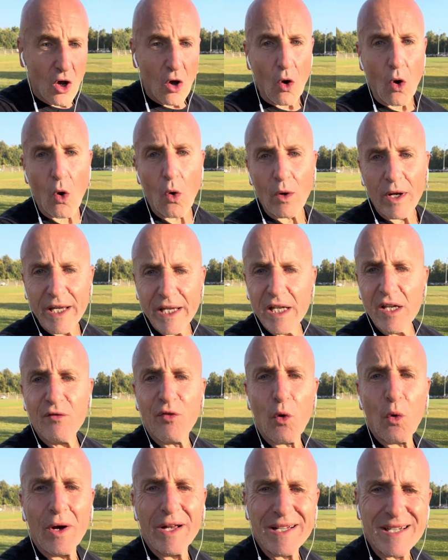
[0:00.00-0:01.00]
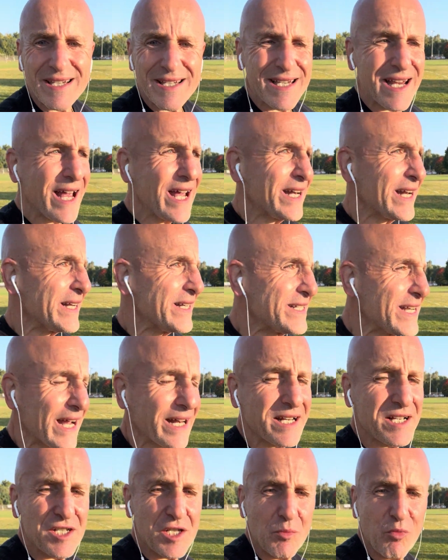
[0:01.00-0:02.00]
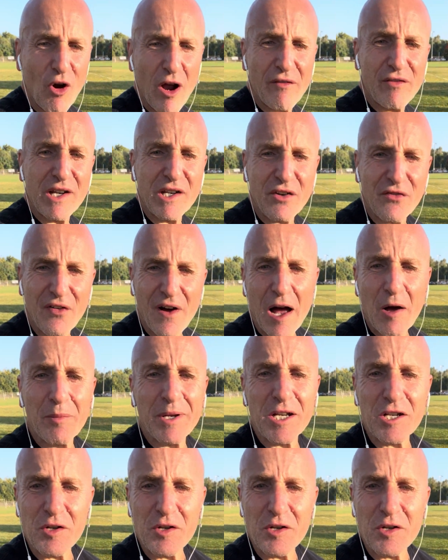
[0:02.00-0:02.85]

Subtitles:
all evil and sin and decadence, depravity, defilement, and